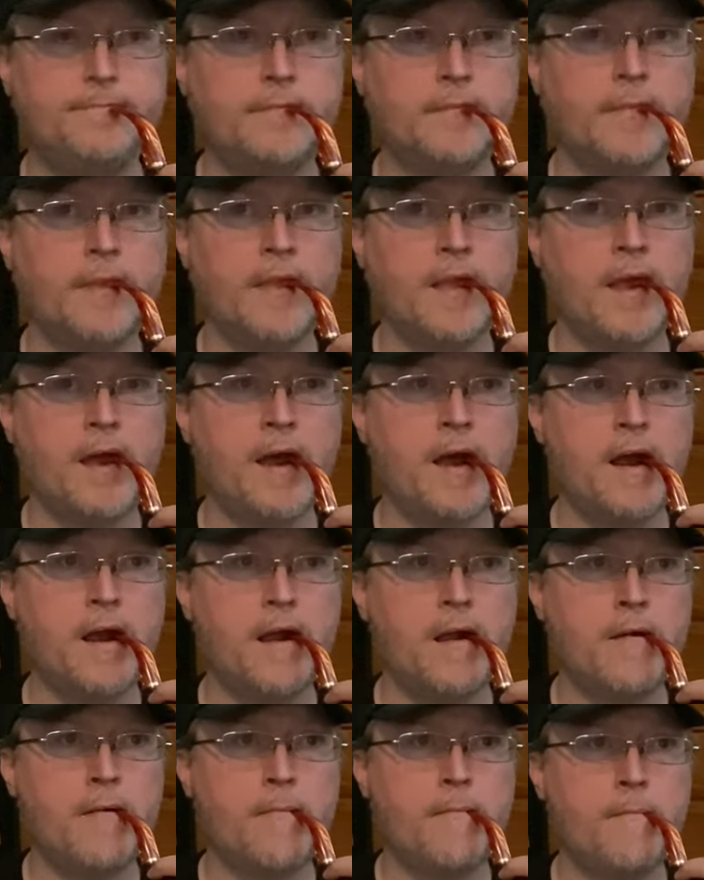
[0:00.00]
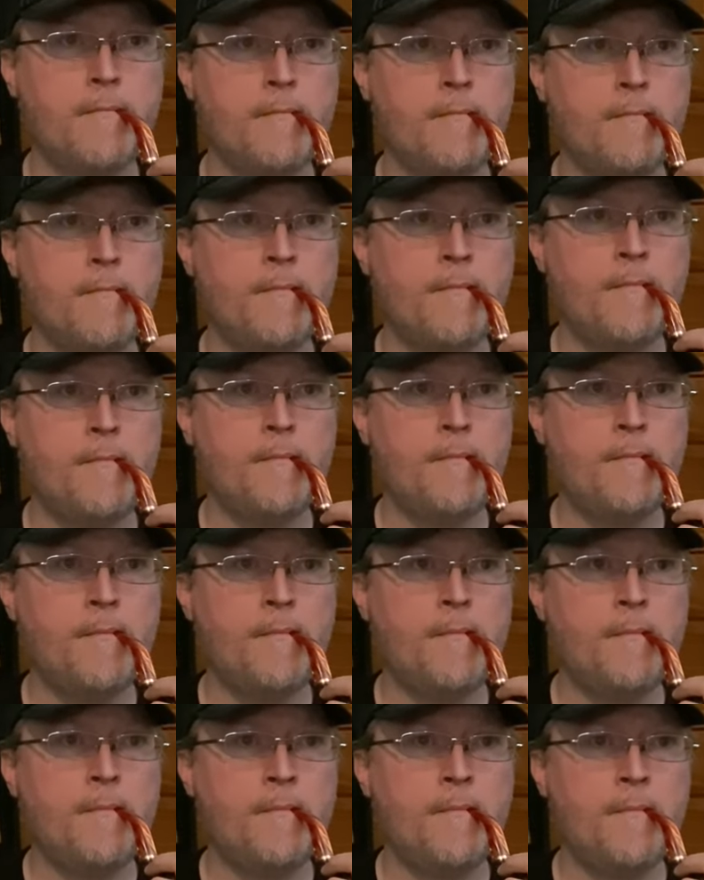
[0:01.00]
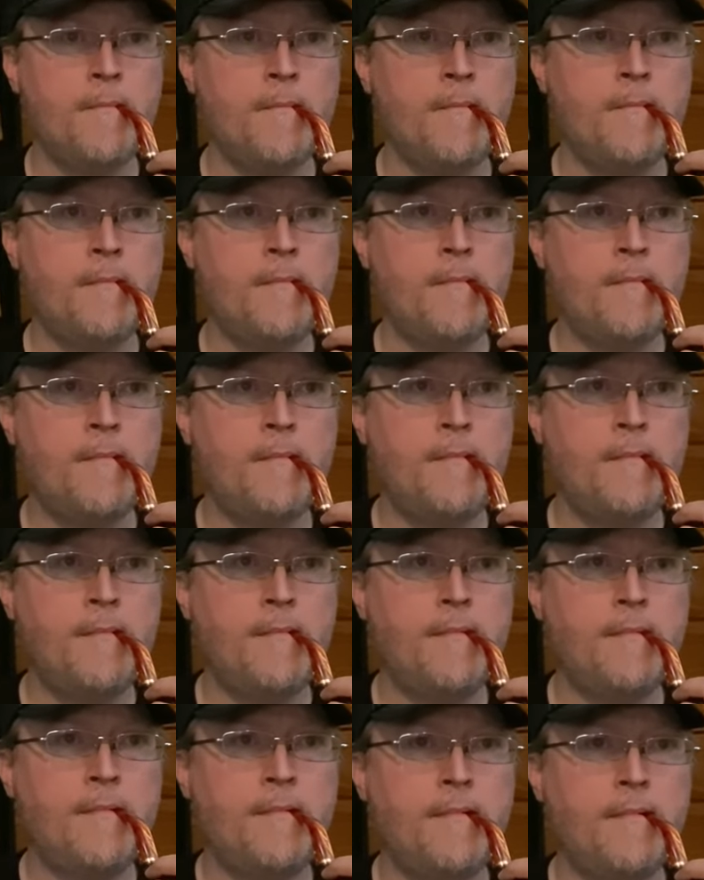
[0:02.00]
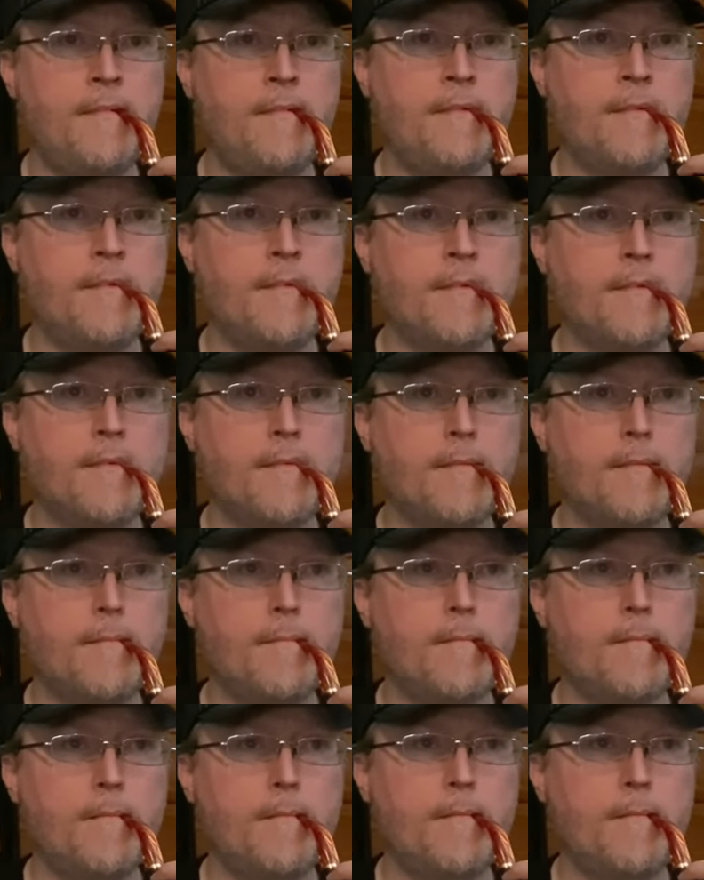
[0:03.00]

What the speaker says: Nobody speaks.